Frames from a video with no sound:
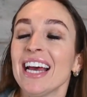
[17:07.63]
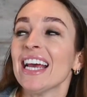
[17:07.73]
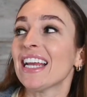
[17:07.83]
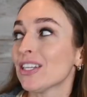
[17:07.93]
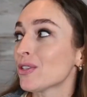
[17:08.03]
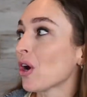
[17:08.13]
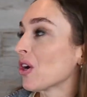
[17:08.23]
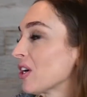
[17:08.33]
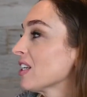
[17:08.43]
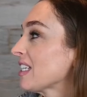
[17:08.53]
It is
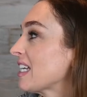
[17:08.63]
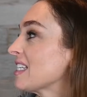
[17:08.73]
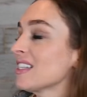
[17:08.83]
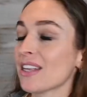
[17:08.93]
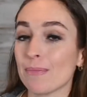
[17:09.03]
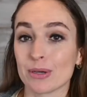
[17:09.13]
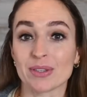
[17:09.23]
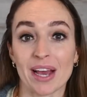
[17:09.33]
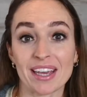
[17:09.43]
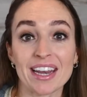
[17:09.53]
currently December
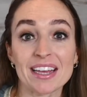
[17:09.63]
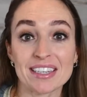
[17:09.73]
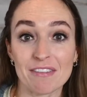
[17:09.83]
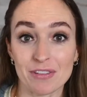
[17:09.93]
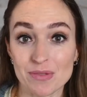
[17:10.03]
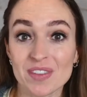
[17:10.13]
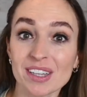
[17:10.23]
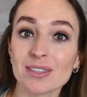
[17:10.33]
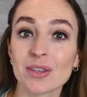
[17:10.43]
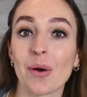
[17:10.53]
2nd as I film
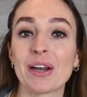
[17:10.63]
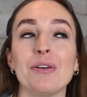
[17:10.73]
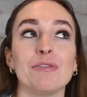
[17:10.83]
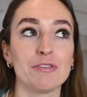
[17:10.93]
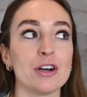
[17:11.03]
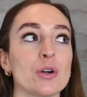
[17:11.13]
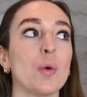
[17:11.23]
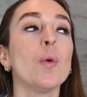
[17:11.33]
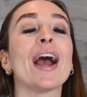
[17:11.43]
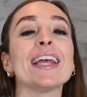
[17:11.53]
this, so I don't feel
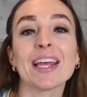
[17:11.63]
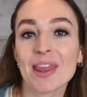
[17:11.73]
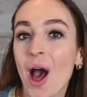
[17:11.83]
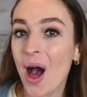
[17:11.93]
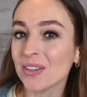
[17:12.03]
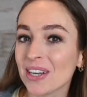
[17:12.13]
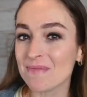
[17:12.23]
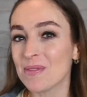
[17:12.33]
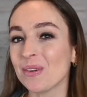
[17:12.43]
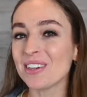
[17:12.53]
quite in the holiday
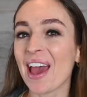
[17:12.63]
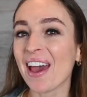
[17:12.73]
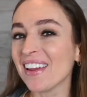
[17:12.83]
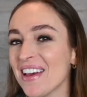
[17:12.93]
mood yet,